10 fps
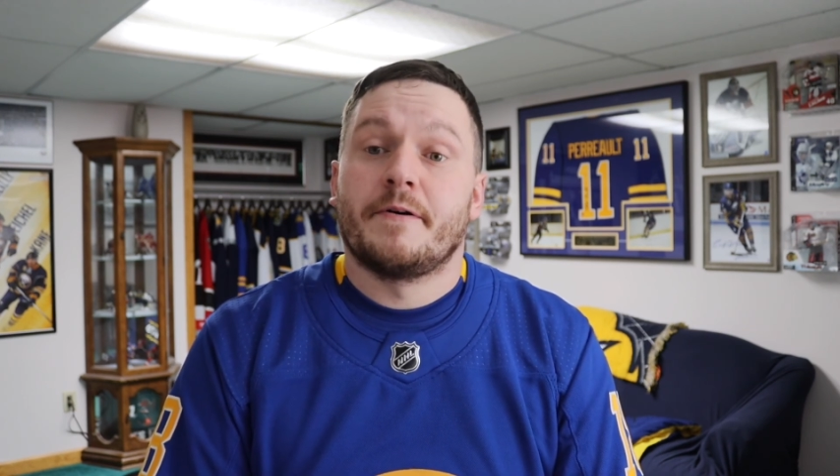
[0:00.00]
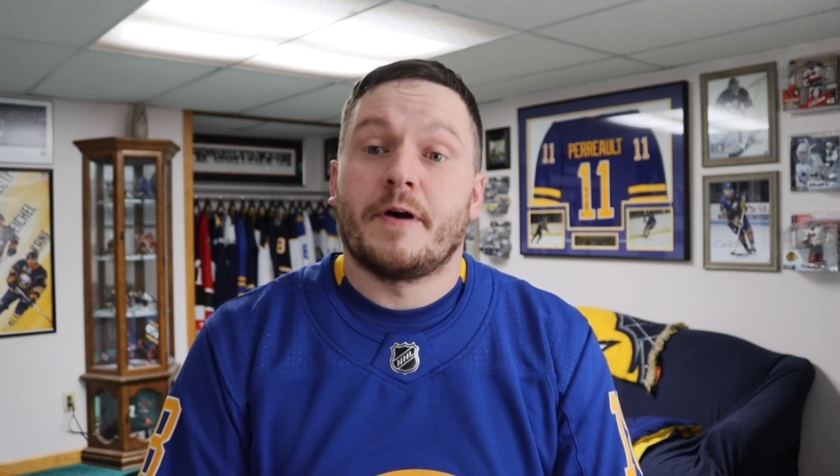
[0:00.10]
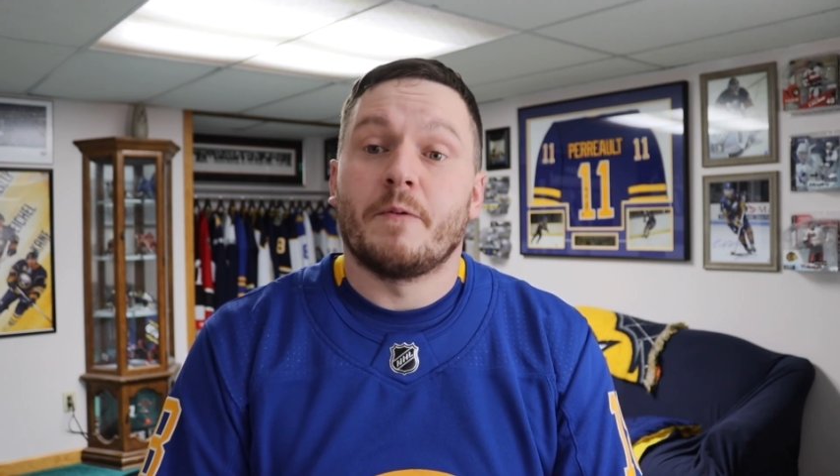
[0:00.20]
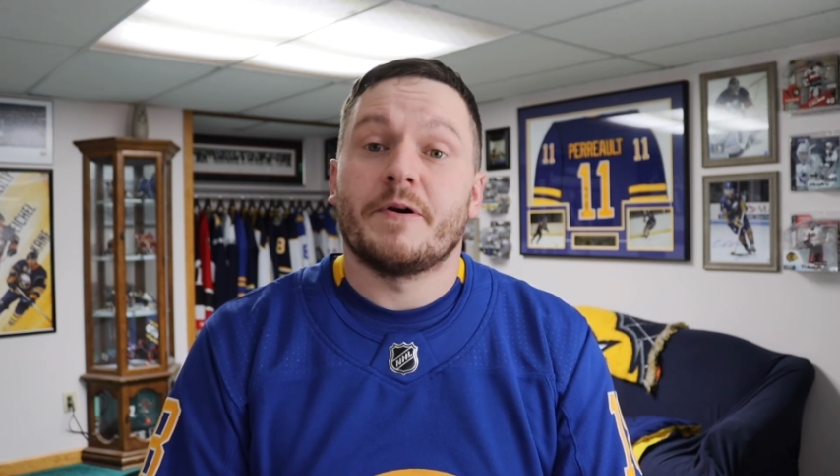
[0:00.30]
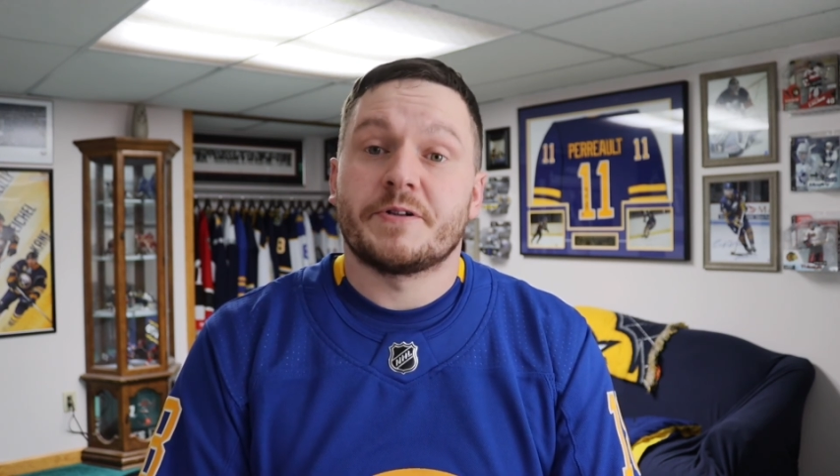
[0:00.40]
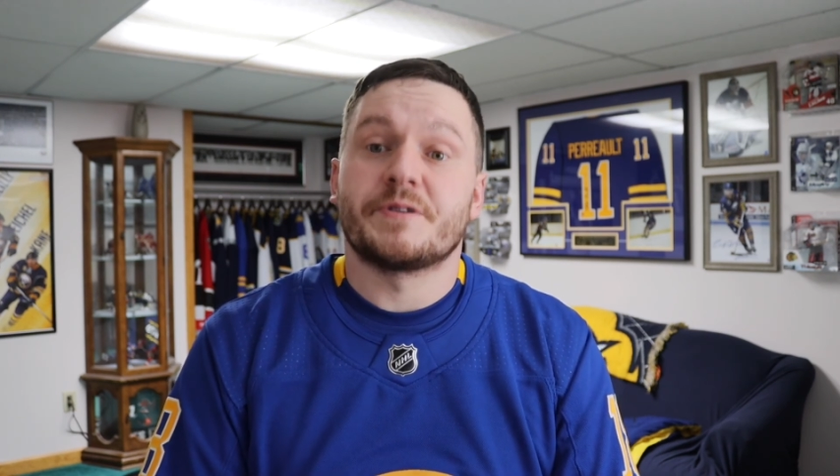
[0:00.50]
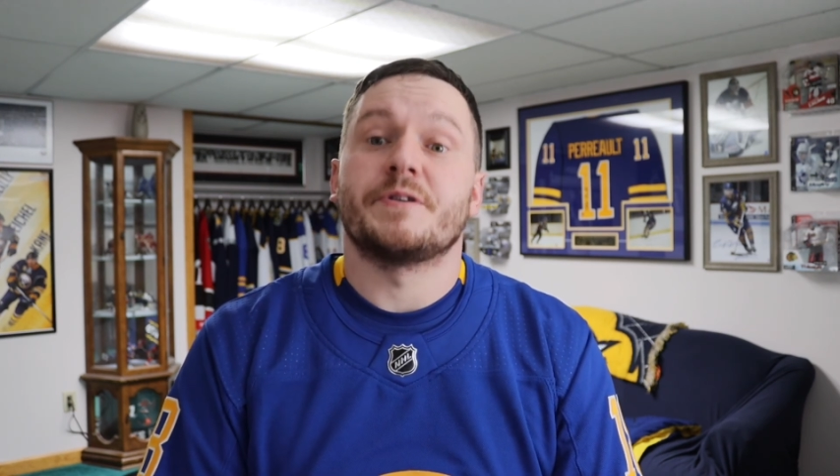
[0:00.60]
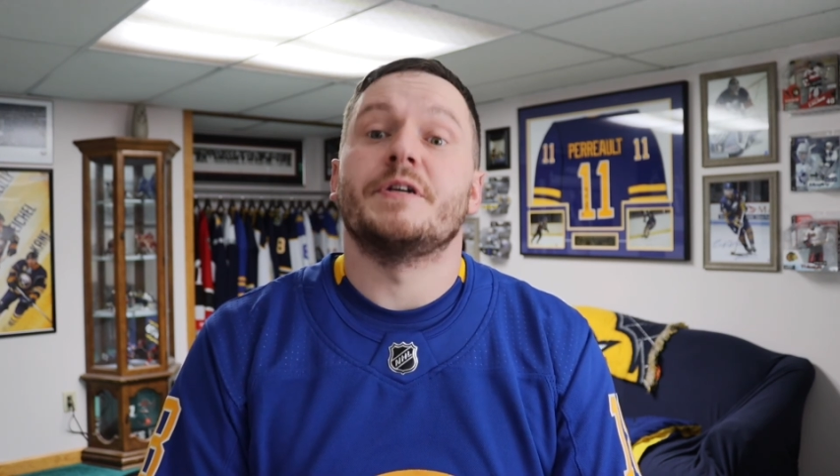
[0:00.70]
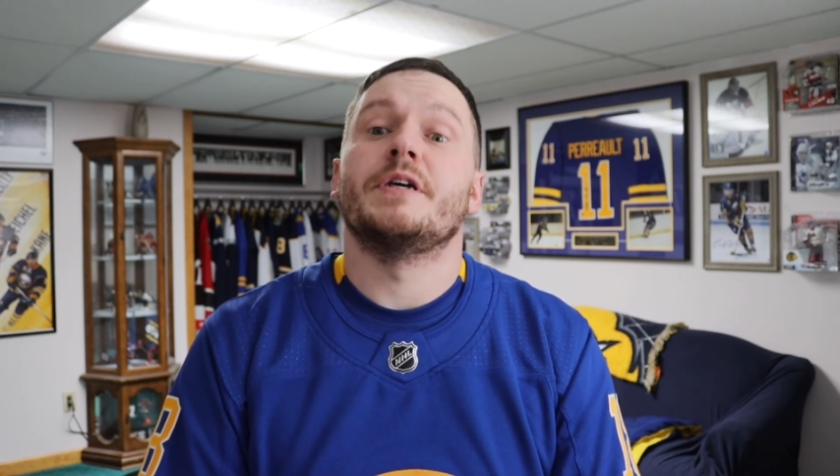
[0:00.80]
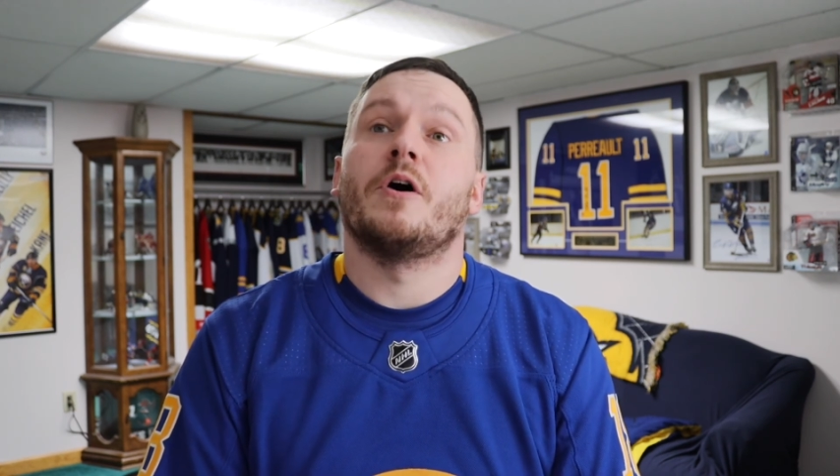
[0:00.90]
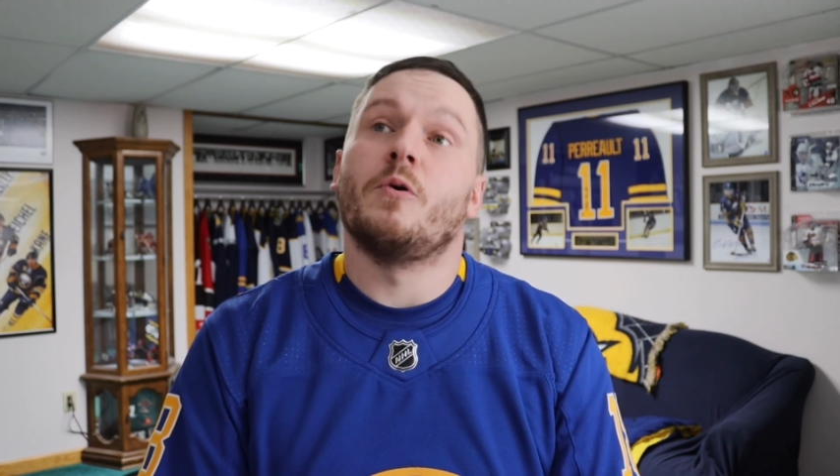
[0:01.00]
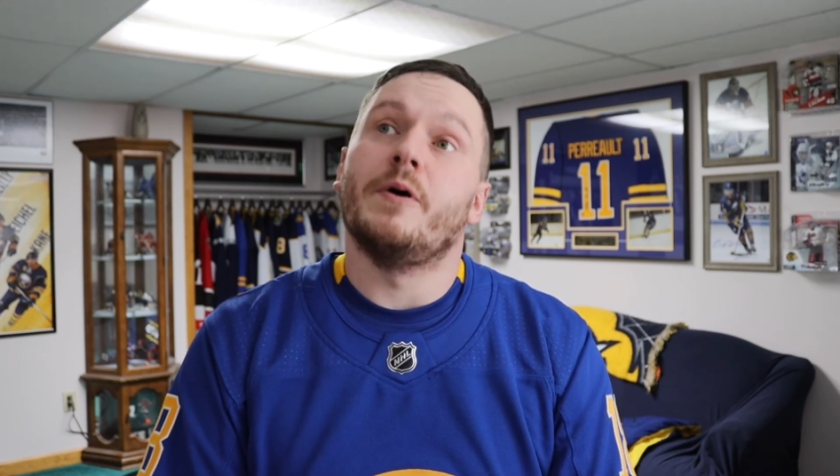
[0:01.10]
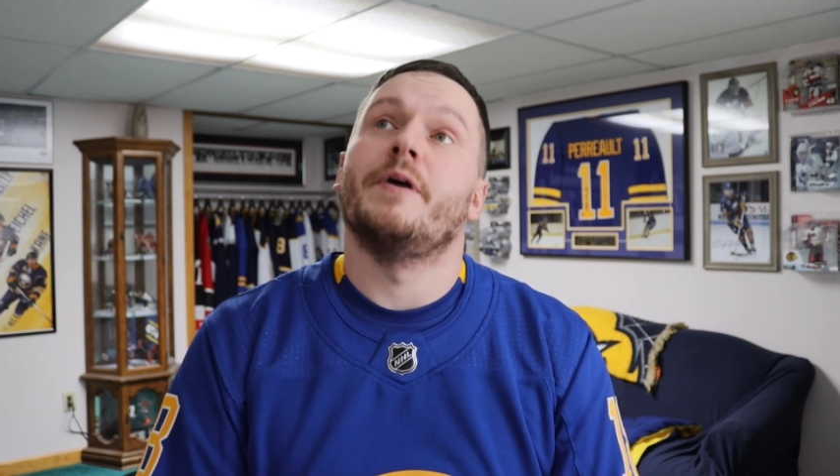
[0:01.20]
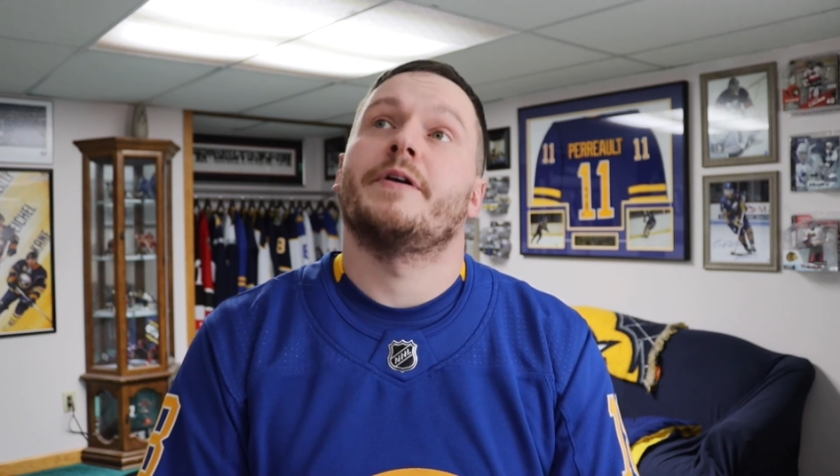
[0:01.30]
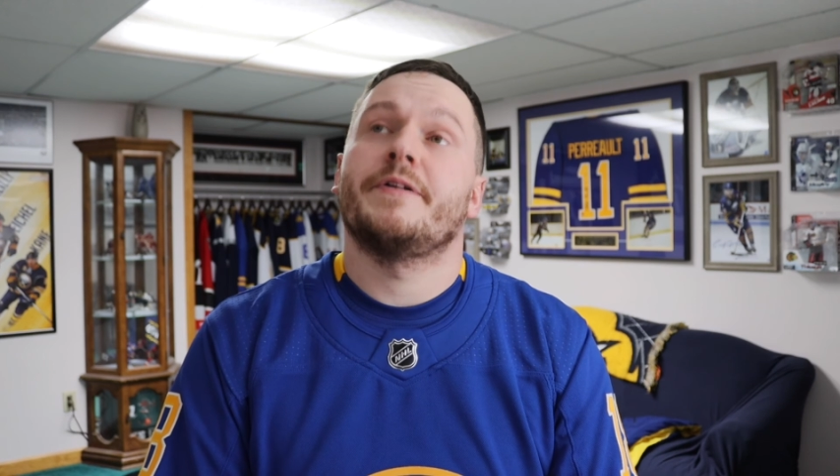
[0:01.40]
I want to see a
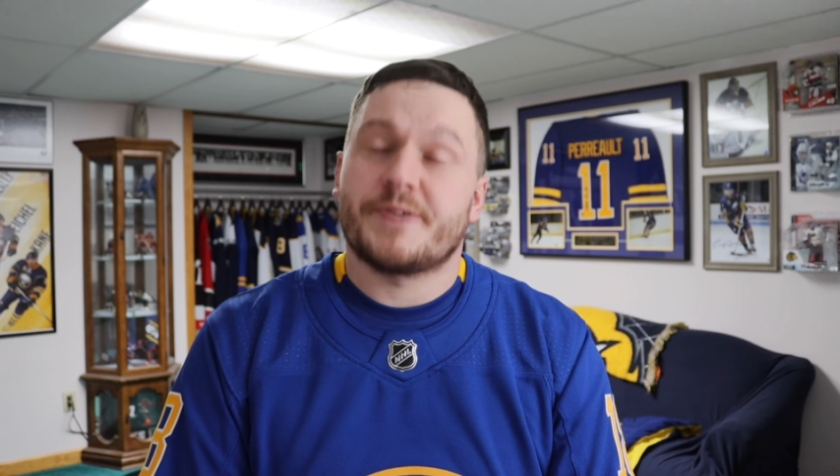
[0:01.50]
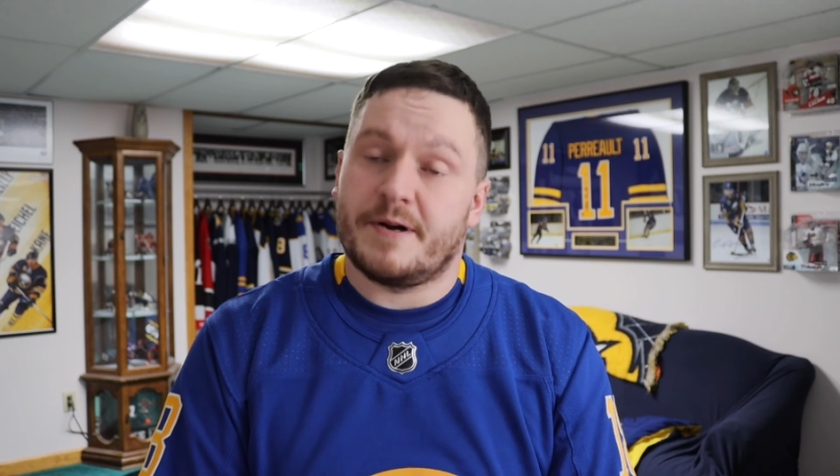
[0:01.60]
win against